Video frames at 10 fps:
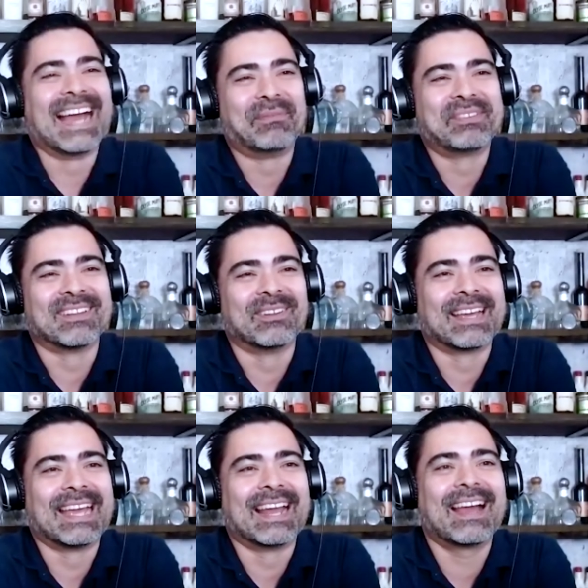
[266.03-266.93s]

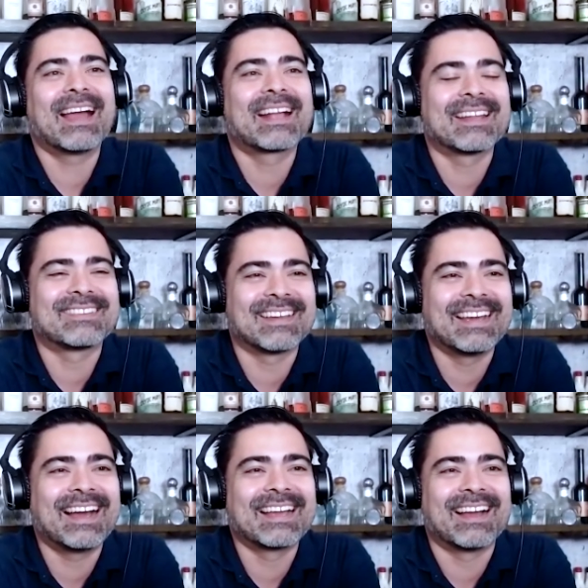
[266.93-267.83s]
absolutely. And so, I, I gotta say,
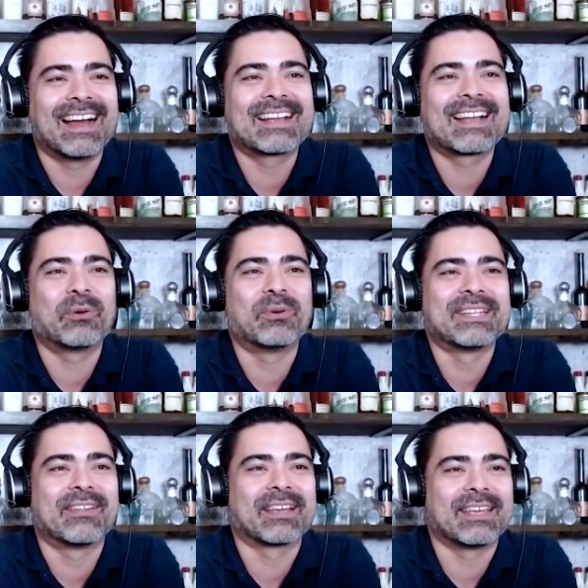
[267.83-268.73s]
I I kind of went
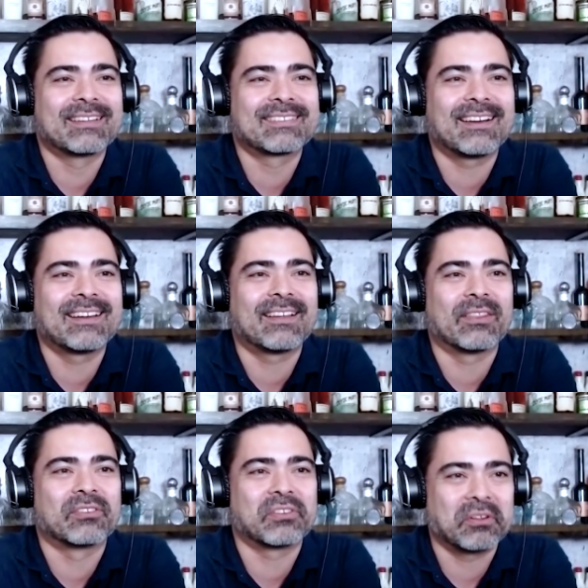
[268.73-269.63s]
down the geek side on
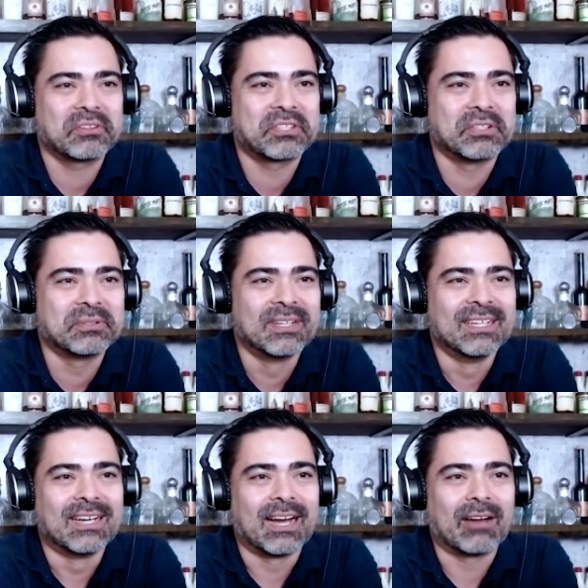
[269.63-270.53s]
the salt too.
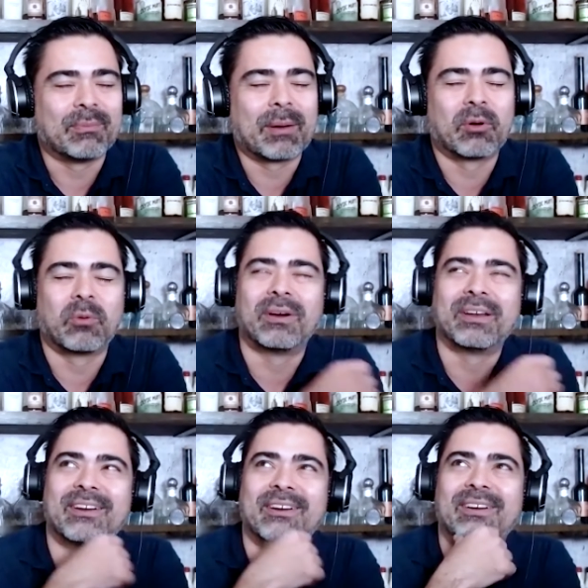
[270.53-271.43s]
I remember one
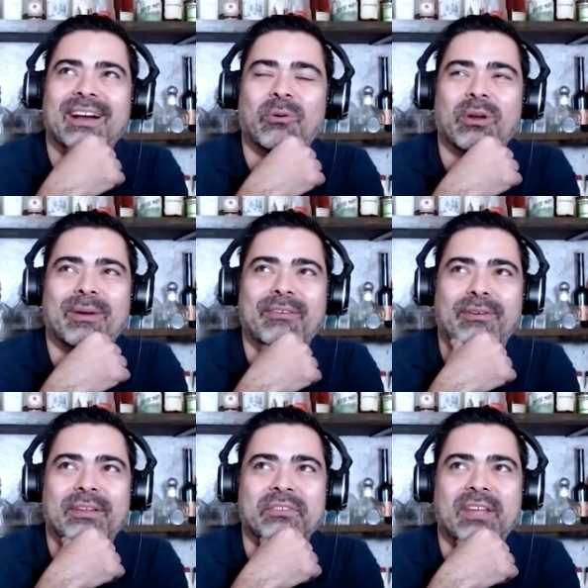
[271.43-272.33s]
year, uh, one of my
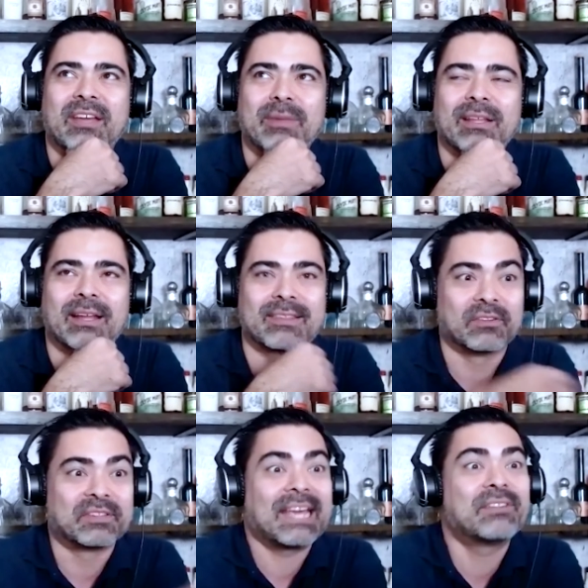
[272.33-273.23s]
friends gave me like
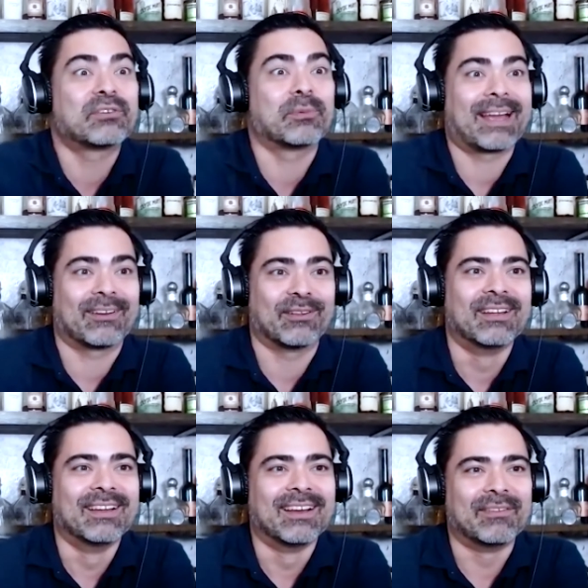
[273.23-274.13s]
this taster panel
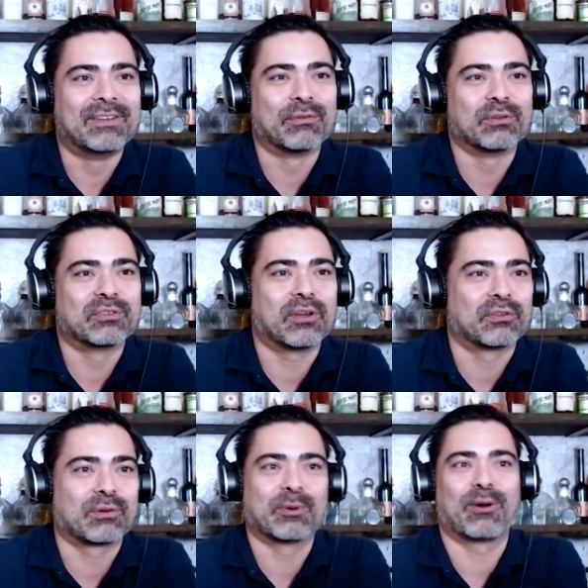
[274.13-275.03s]
of different
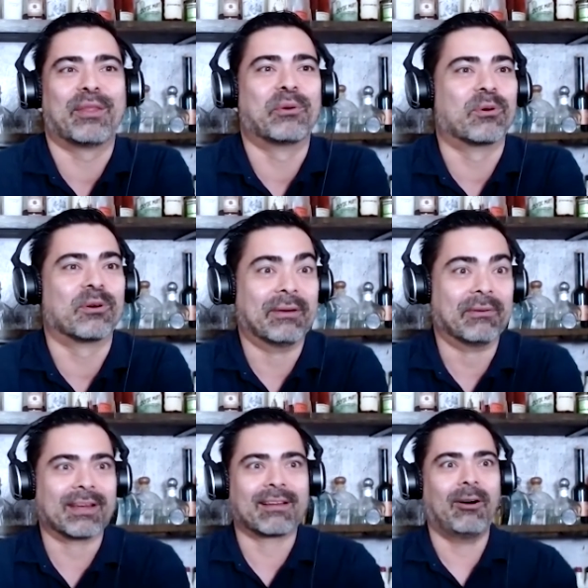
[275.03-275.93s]
salts from around the world. And
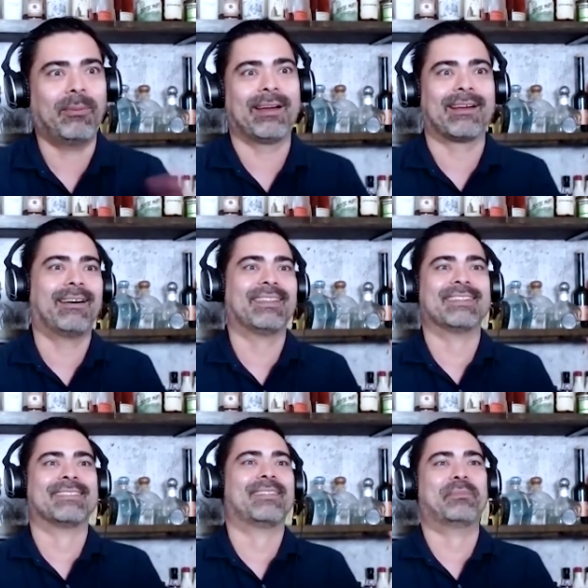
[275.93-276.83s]
I'm like, oh my God,
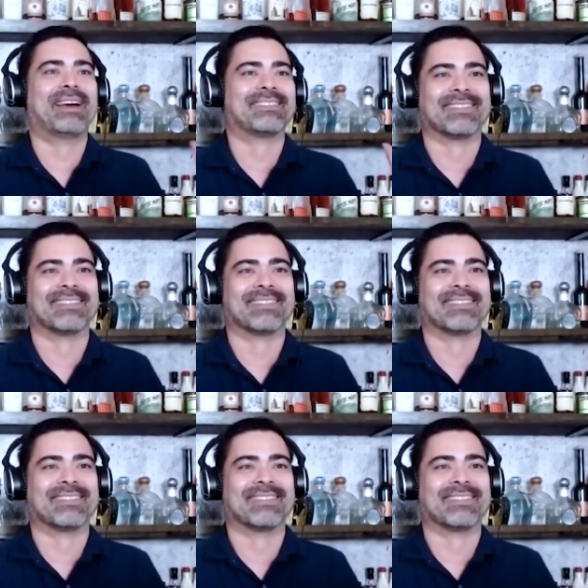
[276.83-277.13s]
this is the best